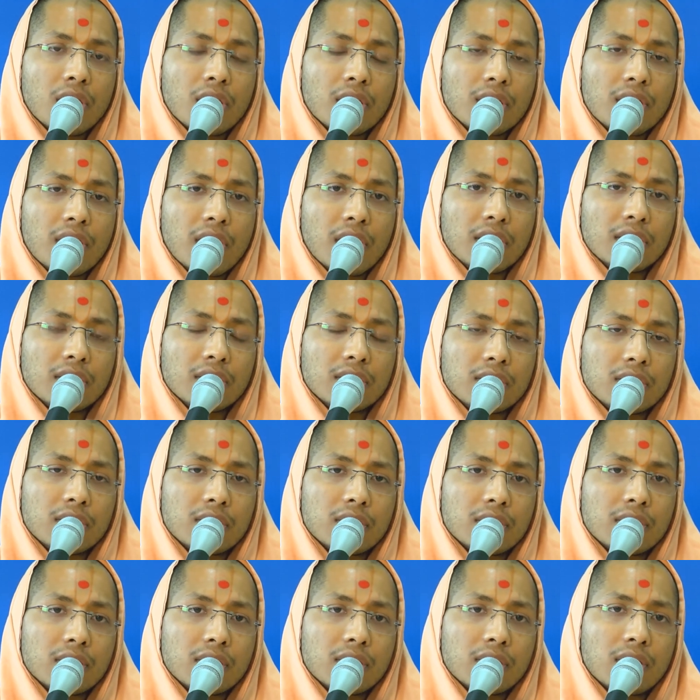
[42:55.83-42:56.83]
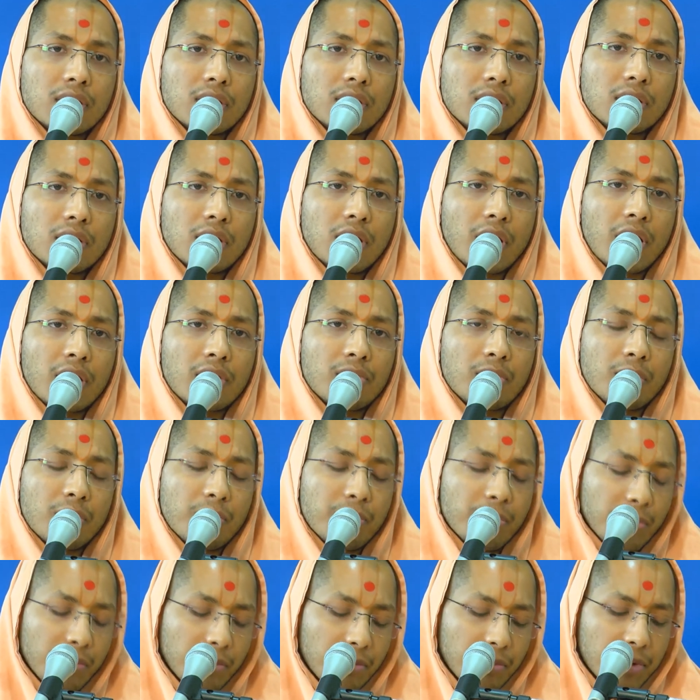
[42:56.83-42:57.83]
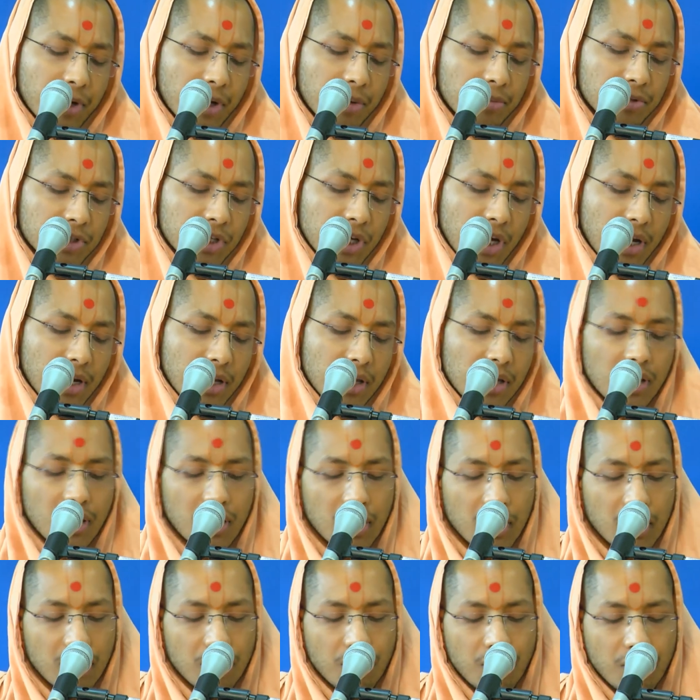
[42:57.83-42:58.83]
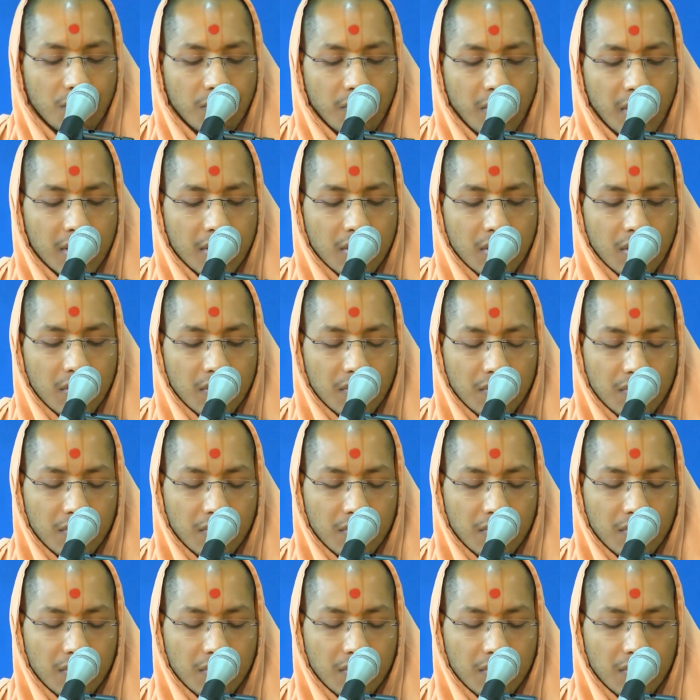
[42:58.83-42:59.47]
Then, and brahmachari, he went off.